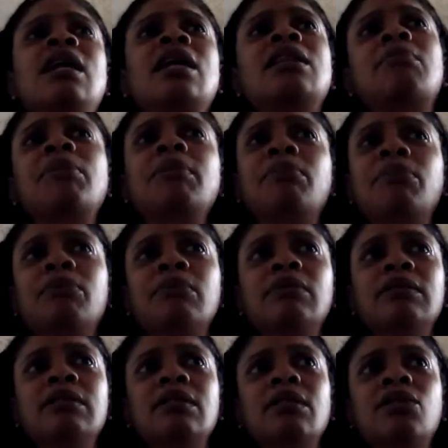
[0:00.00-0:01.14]
other people,
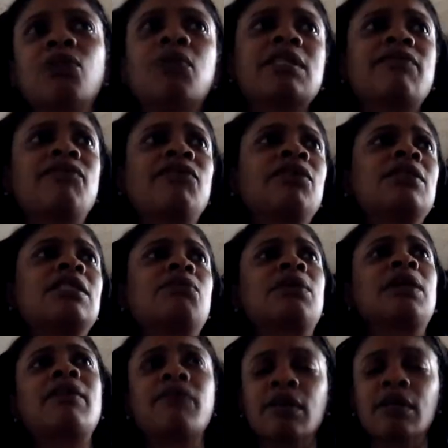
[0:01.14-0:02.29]
thoughts, feelings, or
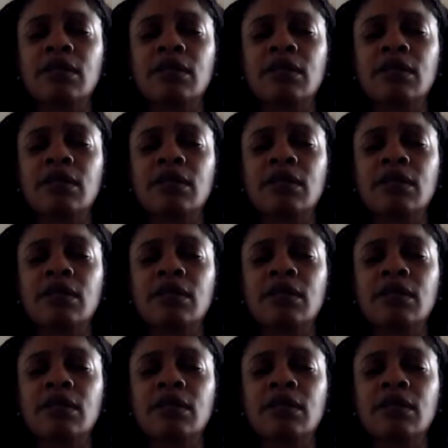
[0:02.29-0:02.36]
whatever.